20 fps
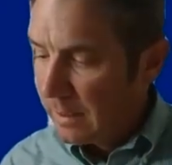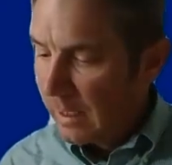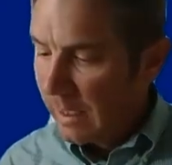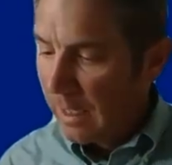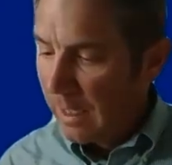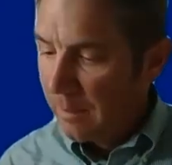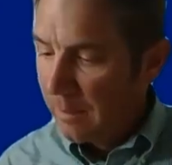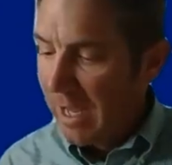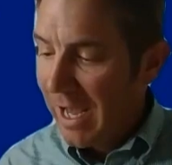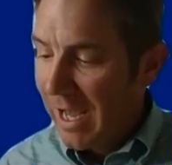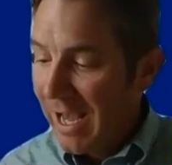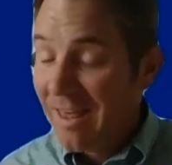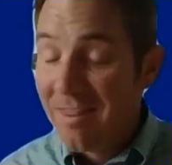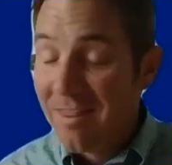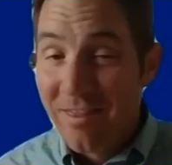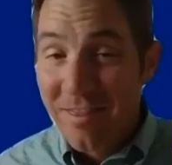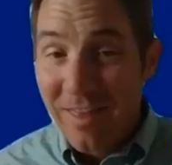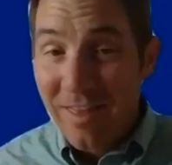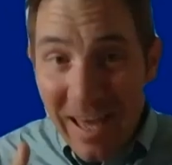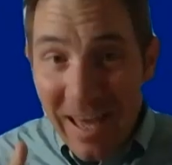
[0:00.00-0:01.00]

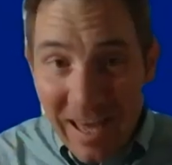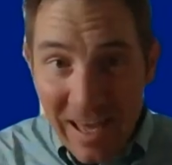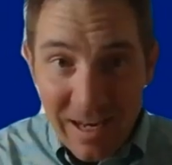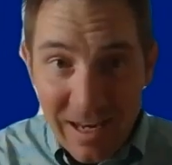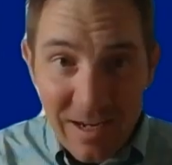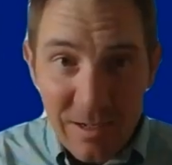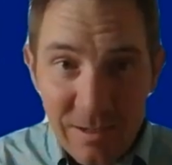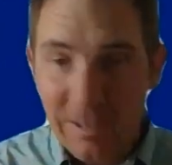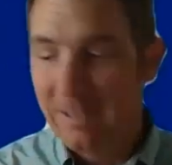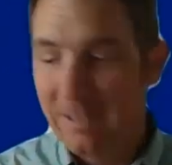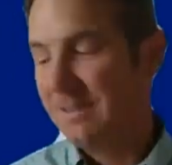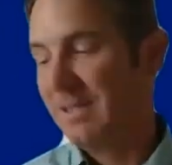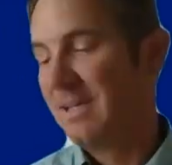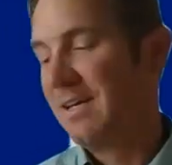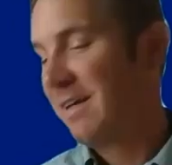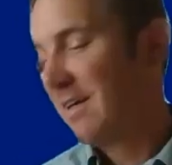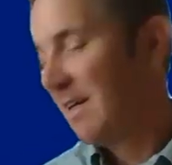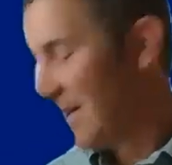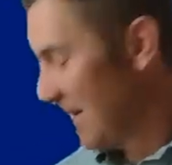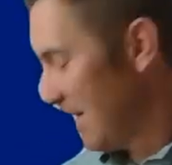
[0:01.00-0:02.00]
And then
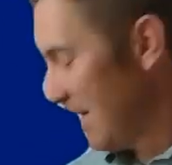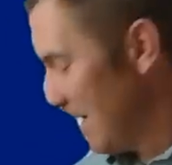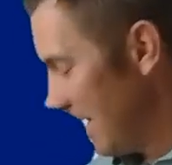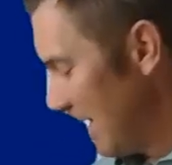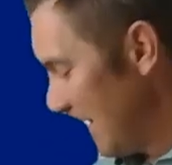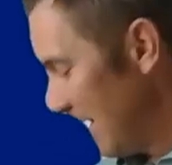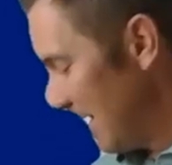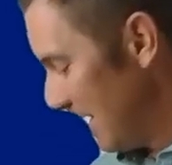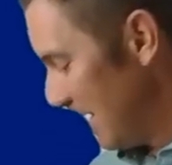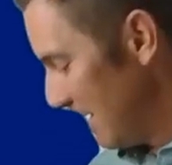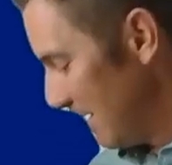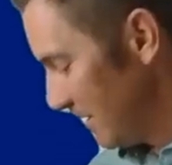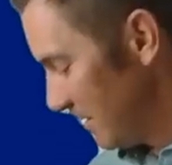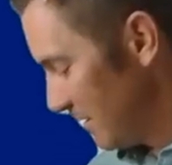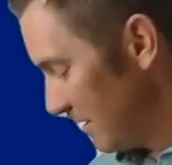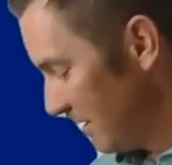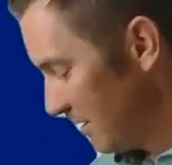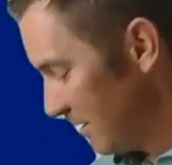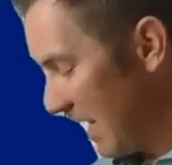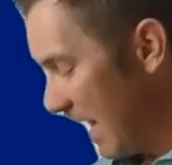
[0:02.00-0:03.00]

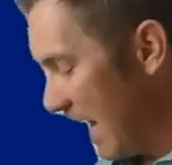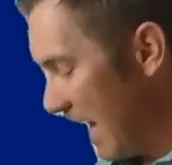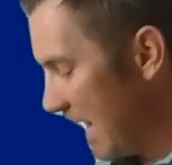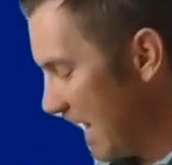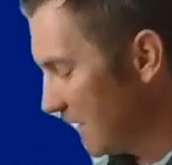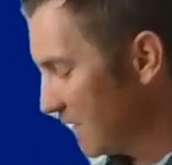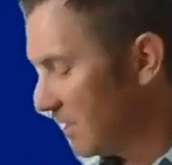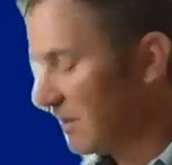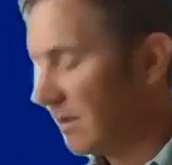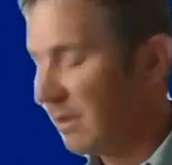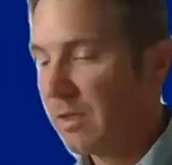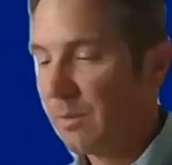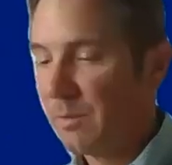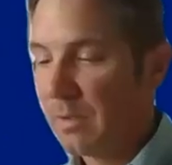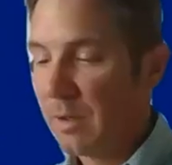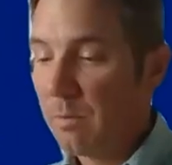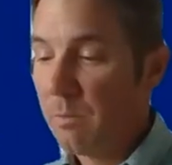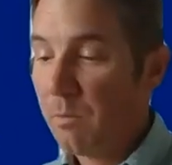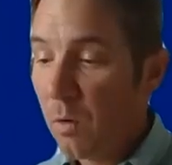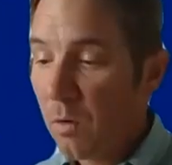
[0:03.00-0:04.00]
to add to a little
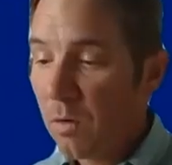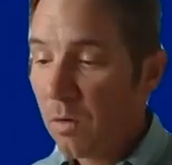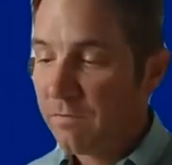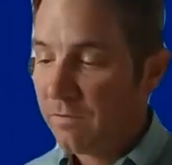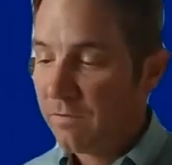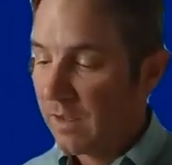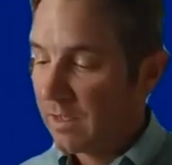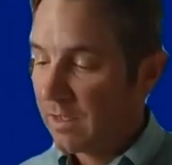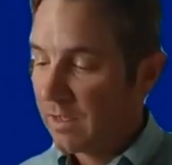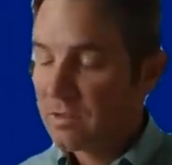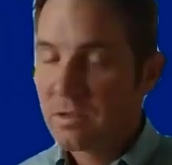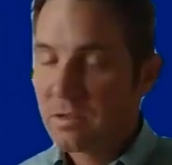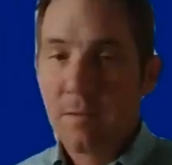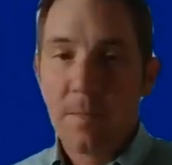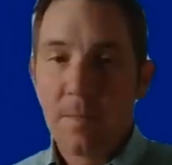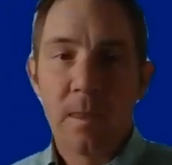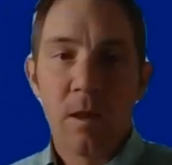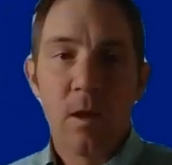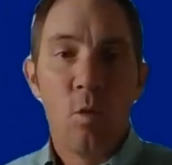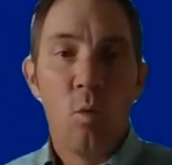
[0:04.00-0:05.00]
bit more of this,
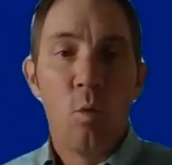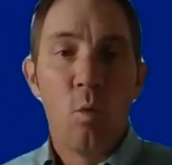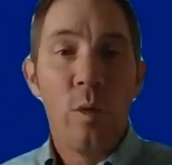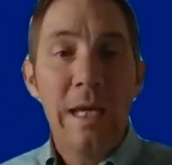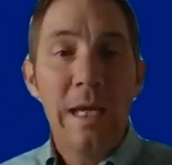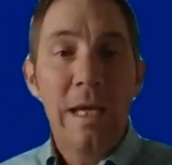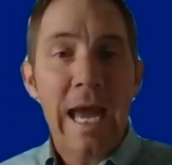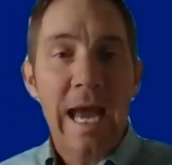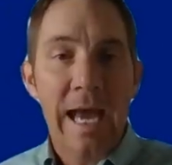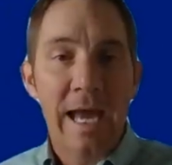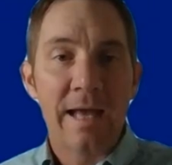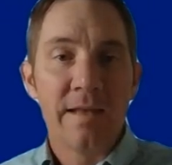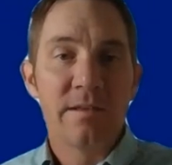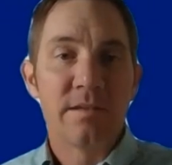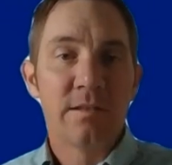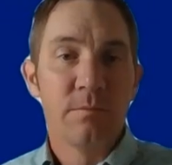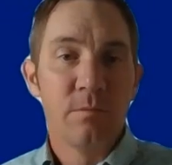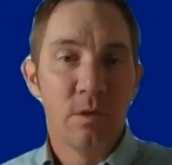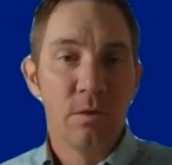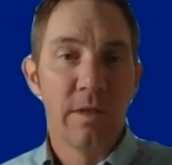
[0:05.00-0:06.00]
we had
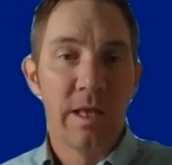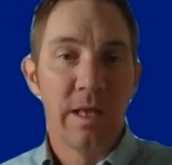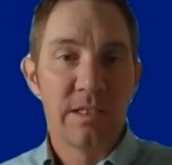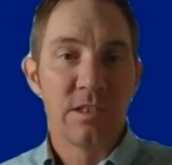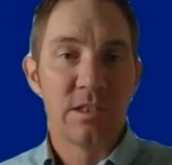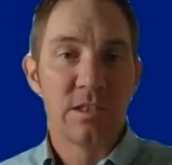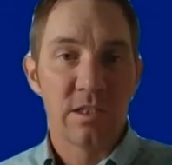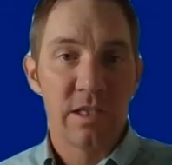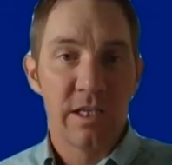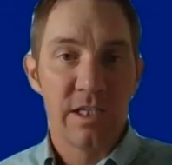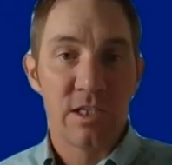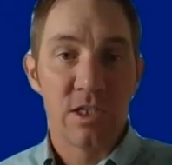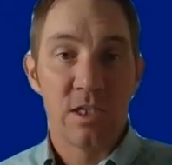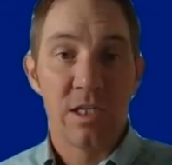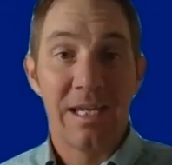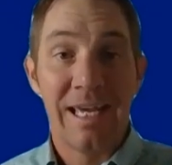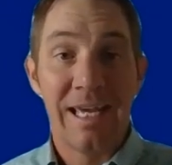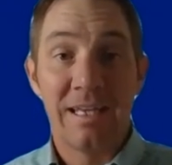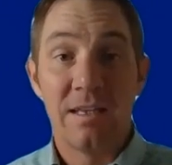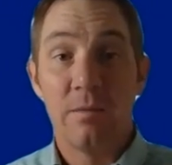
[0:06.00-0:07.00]
some new
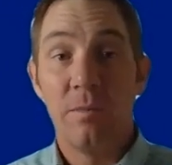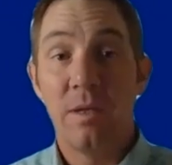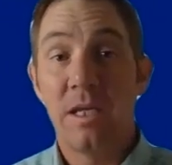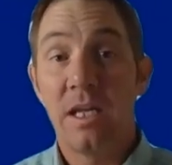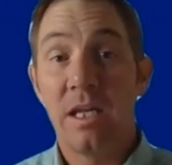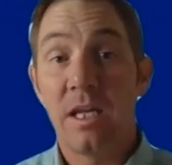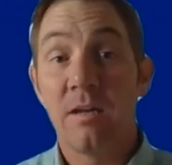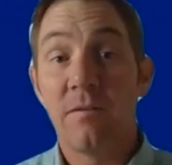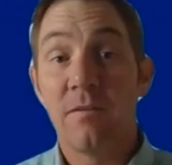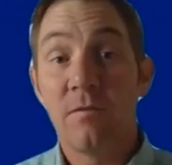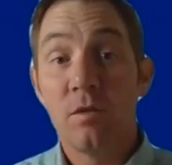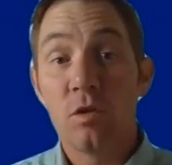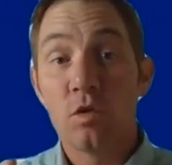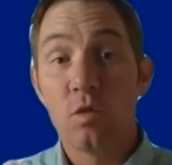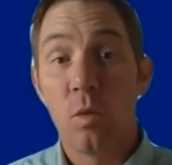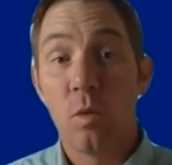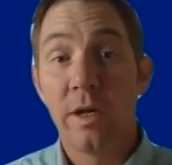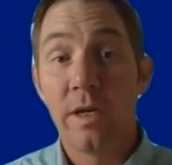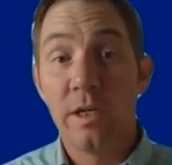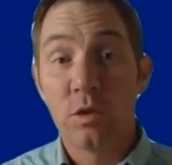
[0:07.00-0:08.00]
legislation at the beginning of
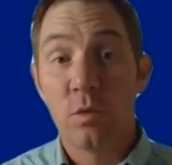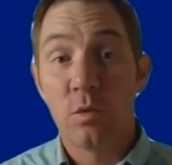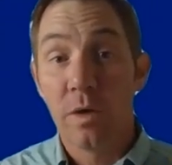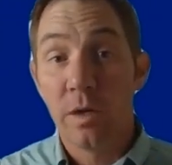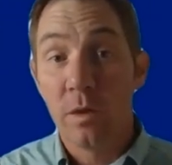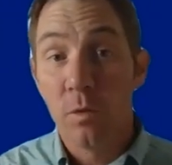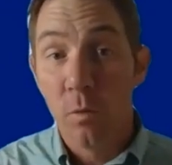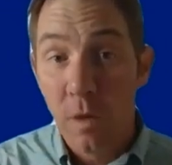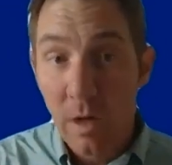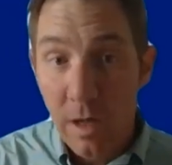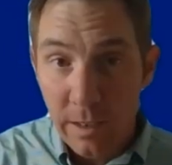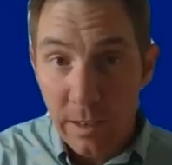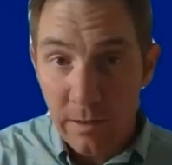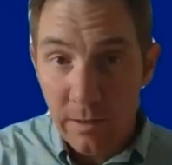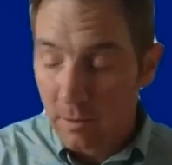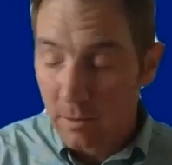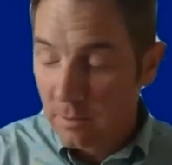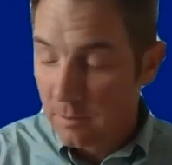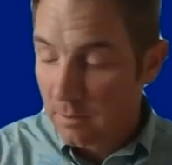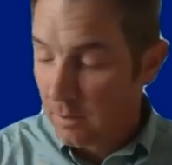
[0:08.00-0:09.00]
2021,
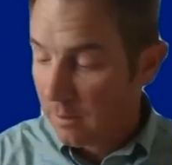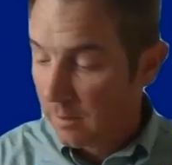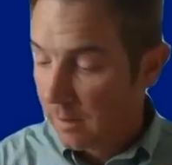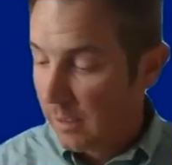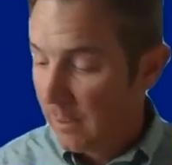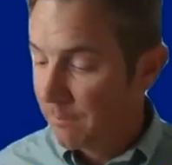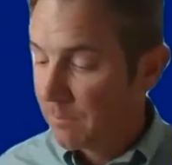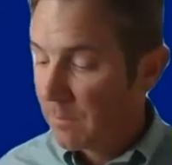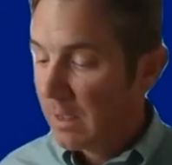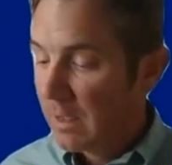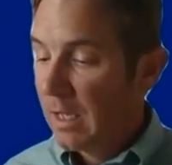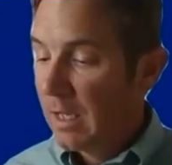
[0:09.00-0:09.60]
all right?